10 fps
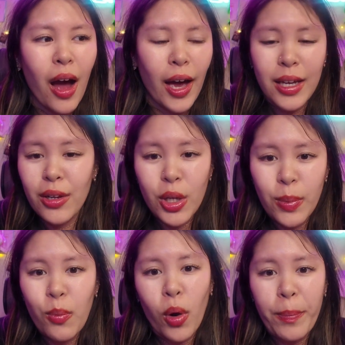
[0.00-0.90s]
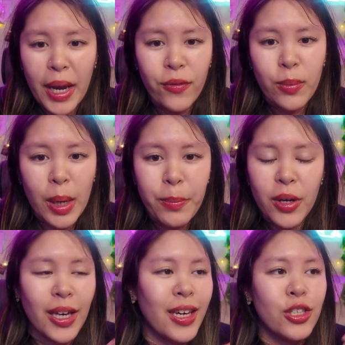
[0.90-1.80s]
I get a little bit more bang for my
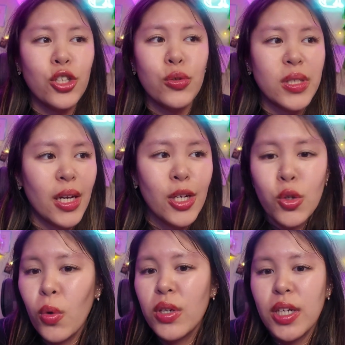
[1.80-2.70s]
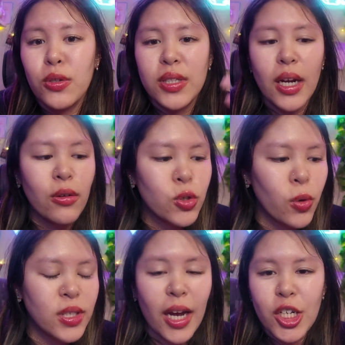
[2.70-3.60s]
buck. I get to use it indoors. I use it
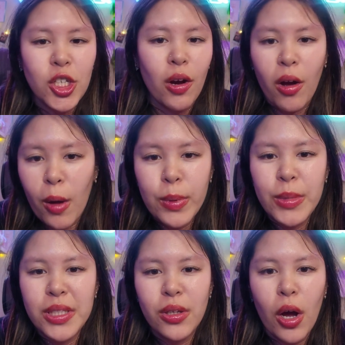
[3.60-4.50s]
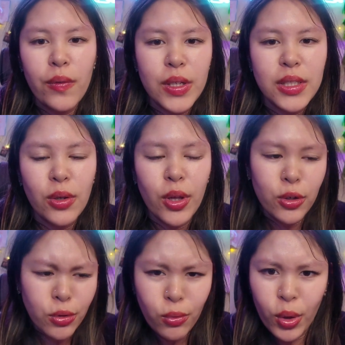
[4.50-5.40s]
outdoors. I actually got compliments in the office. They're
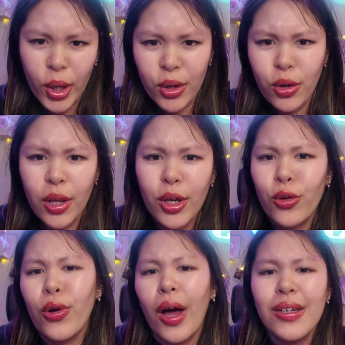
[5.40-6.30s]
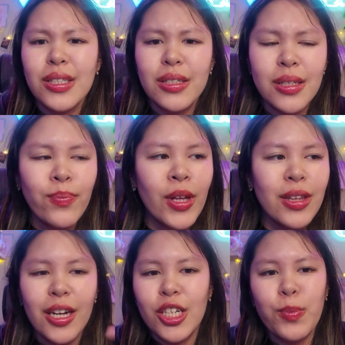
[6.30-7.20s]
like, ooh, I like your glasses.
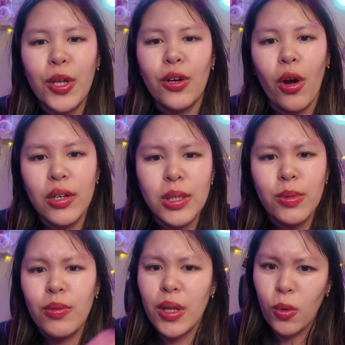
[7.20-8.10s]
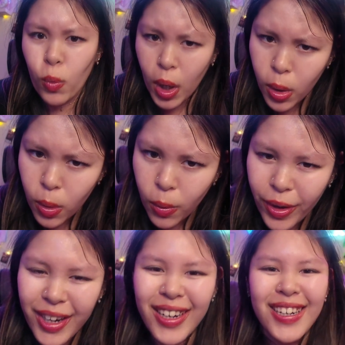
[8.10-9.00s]
Then I explain the concept, and I'm like,
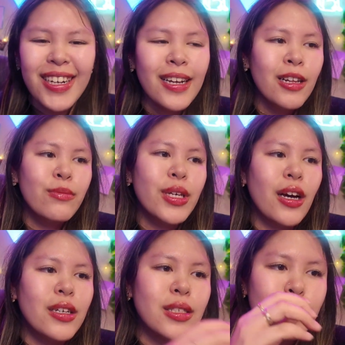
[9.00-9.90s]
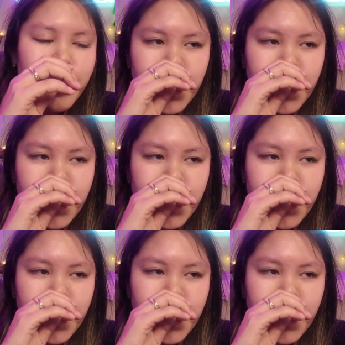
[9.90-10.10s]
whoa. Because